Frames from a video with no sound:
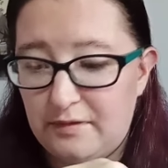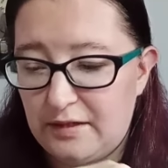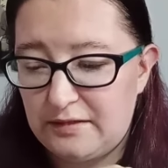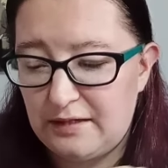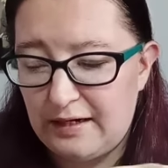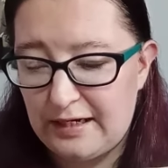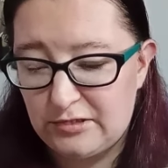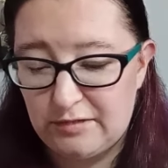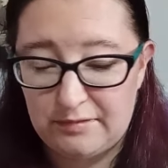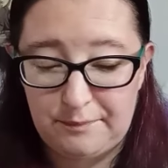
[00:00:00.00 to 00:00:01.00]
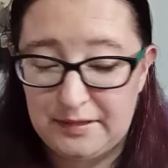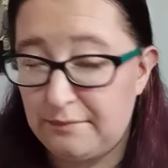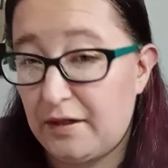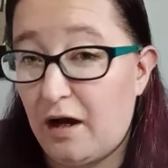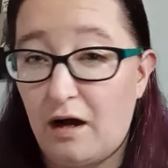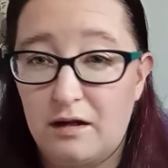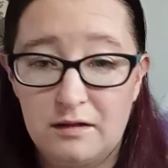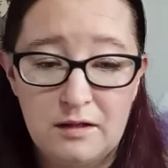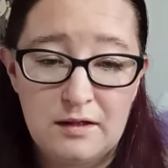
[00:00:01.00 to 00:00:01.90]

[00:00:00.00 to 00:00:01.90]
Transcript: It's not actually ripping them at all